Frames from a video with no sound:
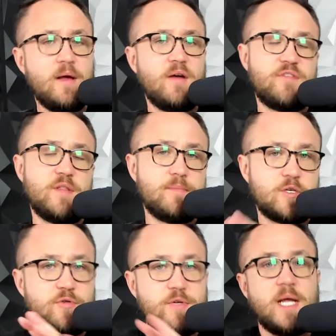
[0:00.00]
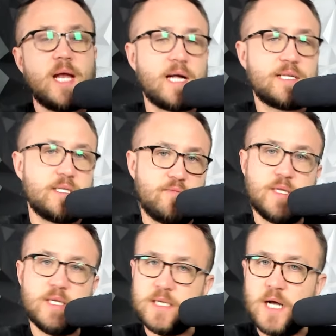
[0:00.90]
for them to create assets
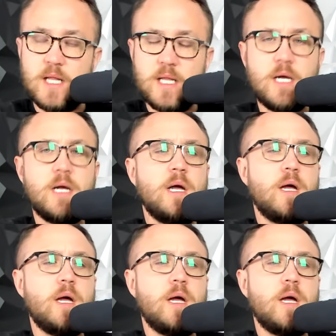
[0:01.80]
within Gala,